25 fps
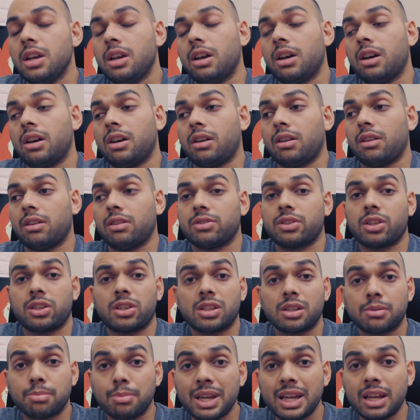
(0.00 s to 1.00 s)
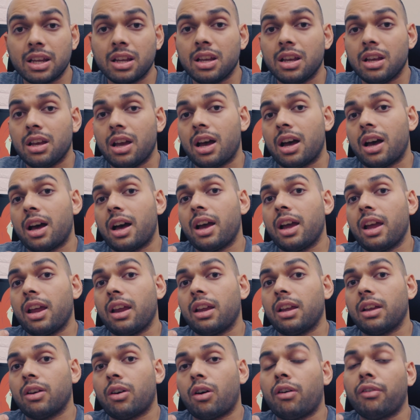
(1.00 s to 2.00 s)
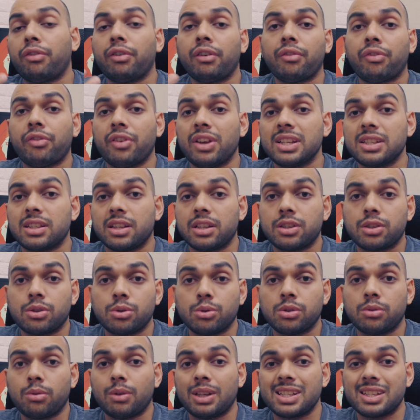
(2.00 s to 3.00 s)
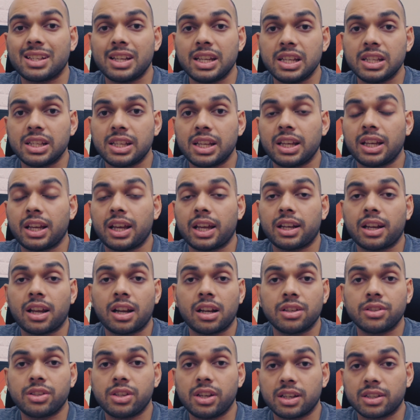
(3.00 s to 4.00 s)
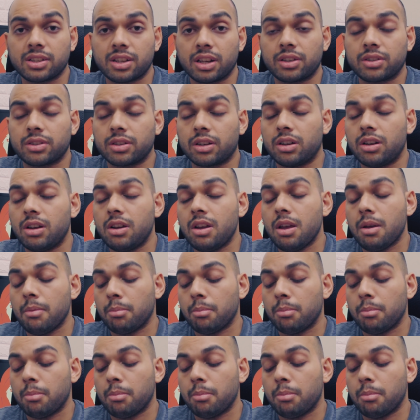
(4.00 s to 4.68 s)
such as me, I often face issues with sneezing and allergy, etc.